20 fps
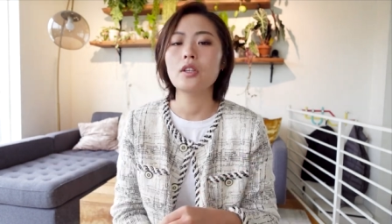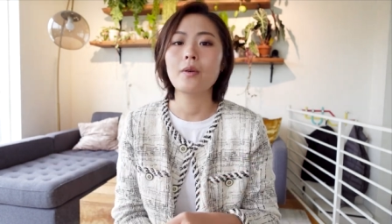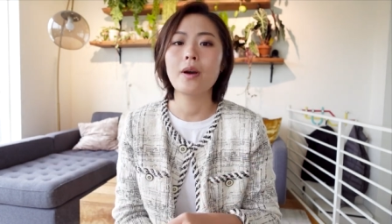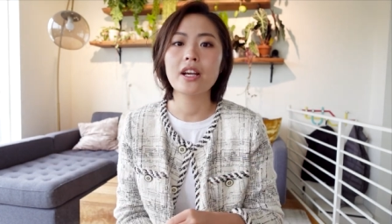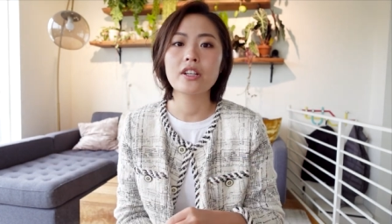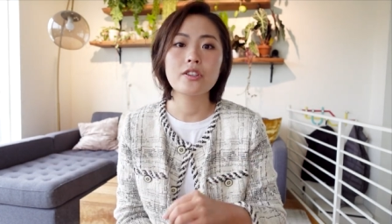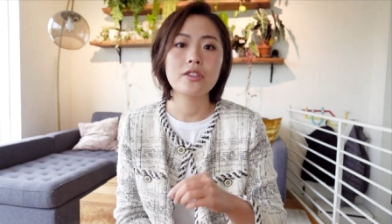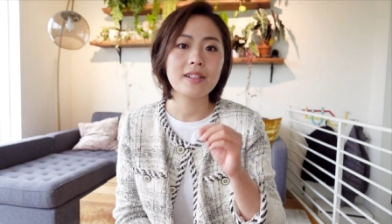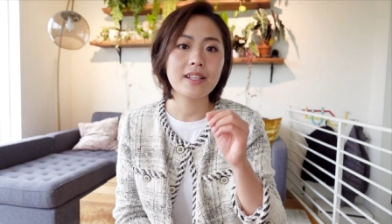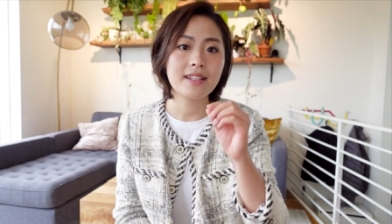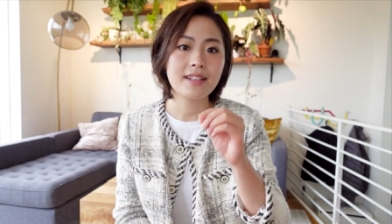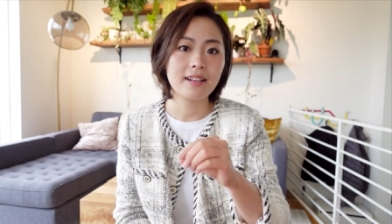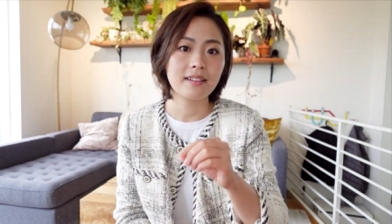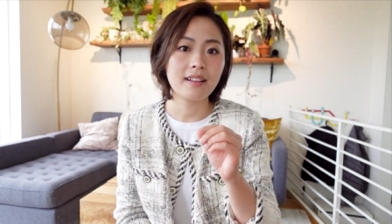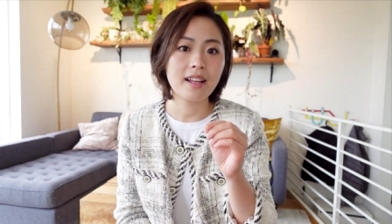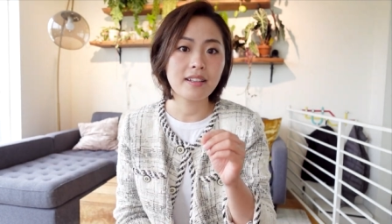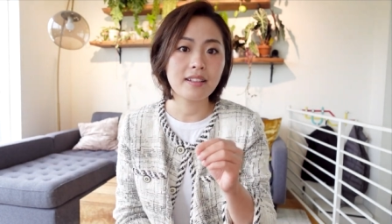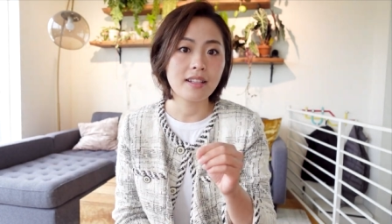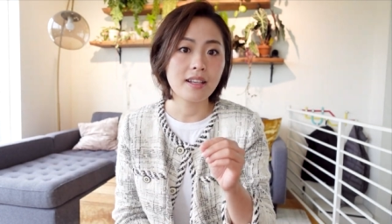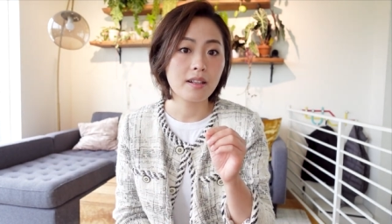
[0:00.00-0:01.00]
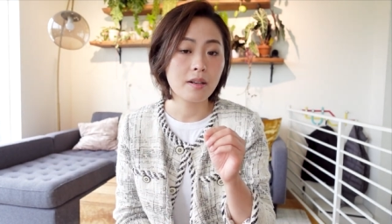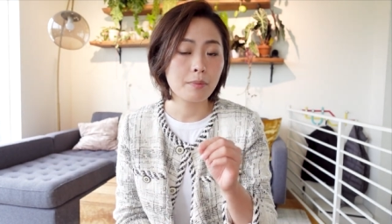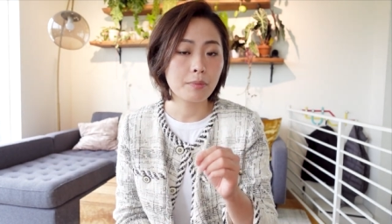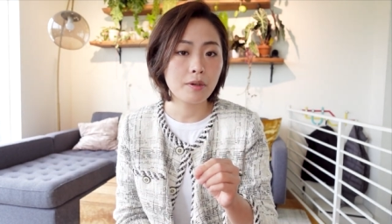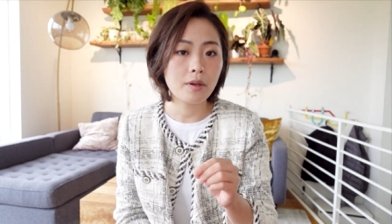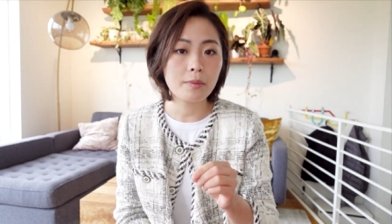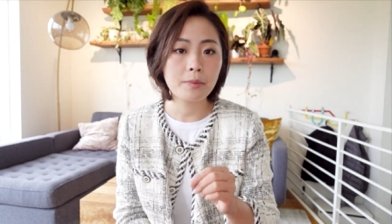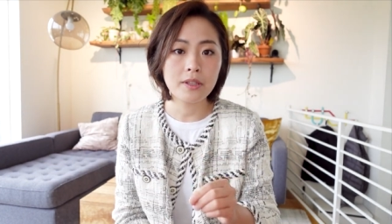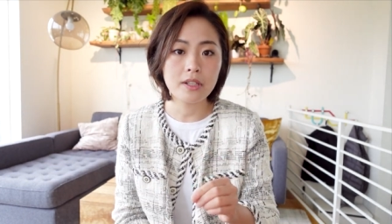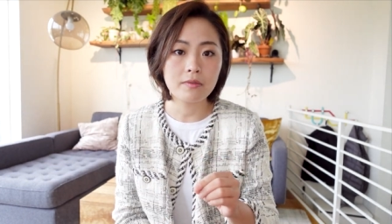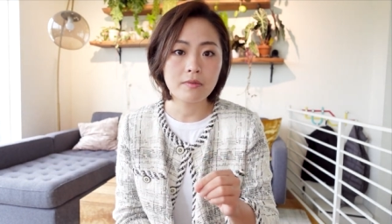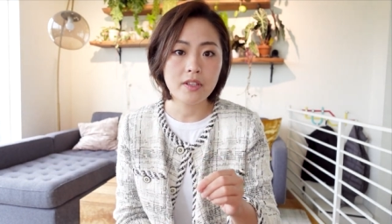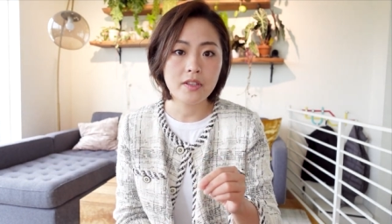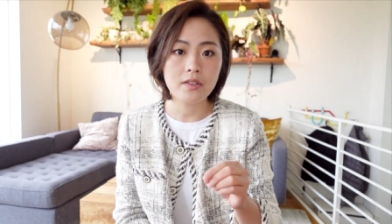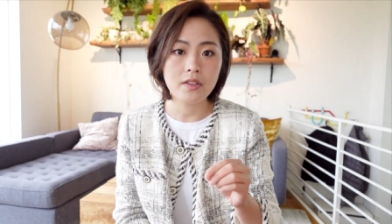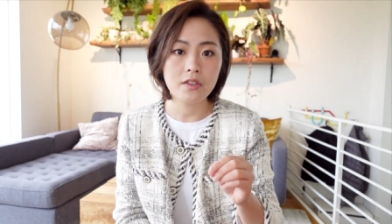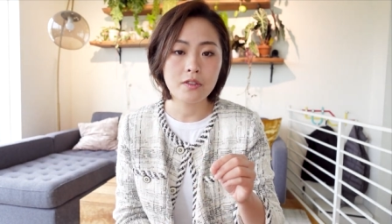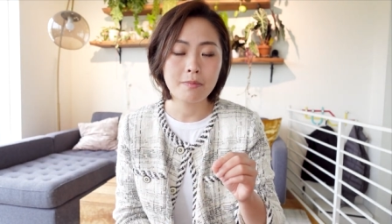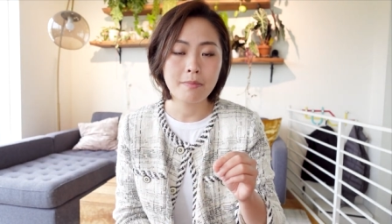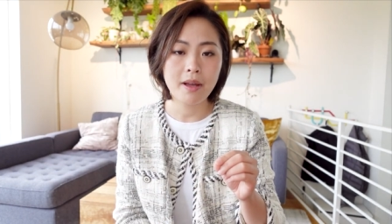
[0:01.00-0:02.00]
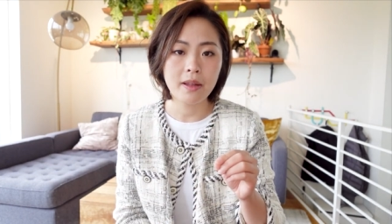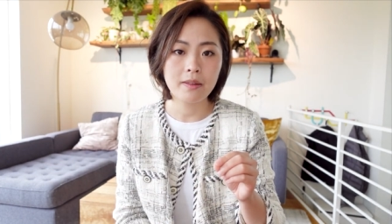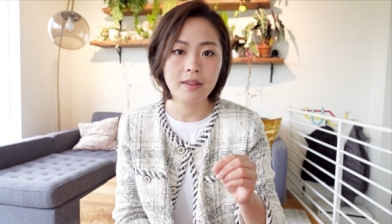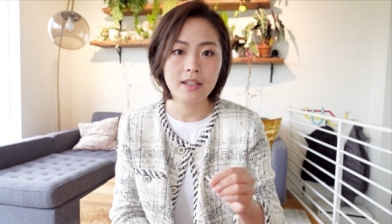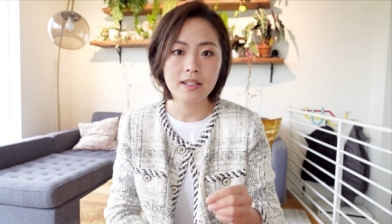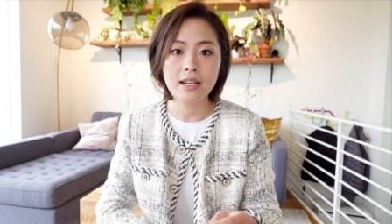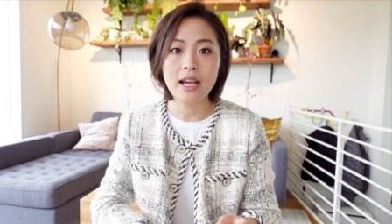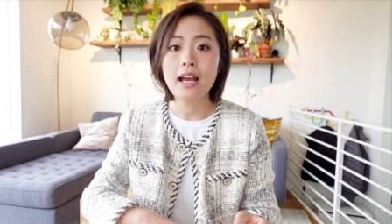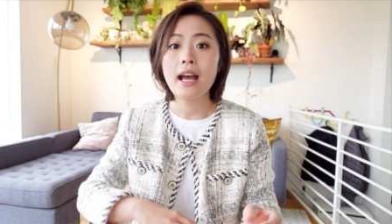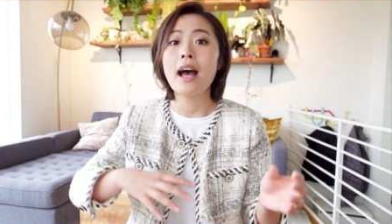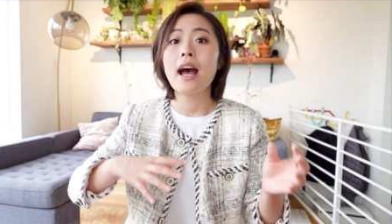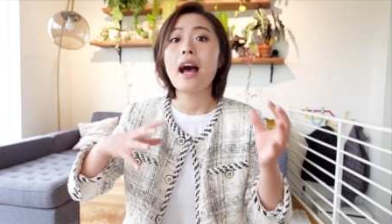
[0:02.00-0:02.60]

You actually select an appropriate research method